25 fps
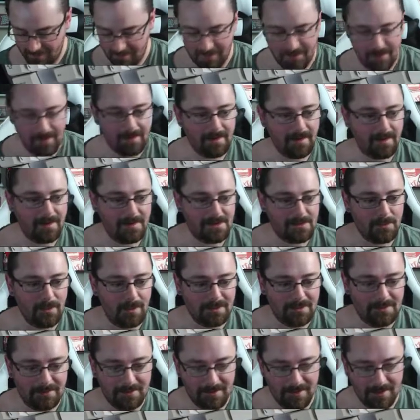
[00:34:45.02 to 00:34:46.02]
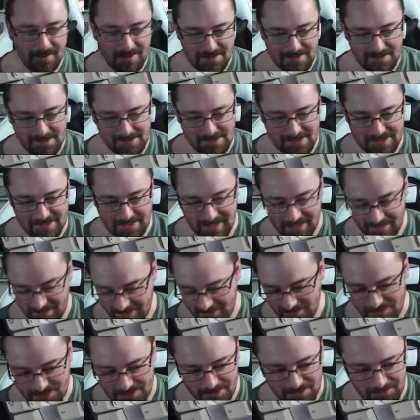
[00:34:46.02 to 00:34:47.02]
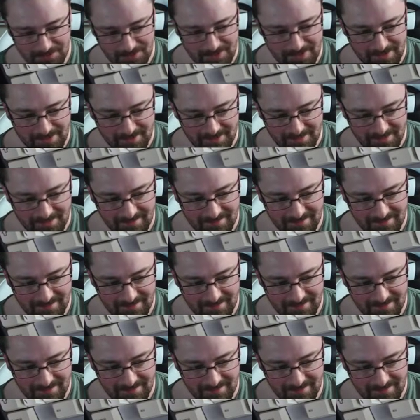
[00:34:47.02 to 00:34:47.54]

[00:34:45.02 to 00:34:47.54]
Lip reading: like that, guys. Well done, guys. That was good fun.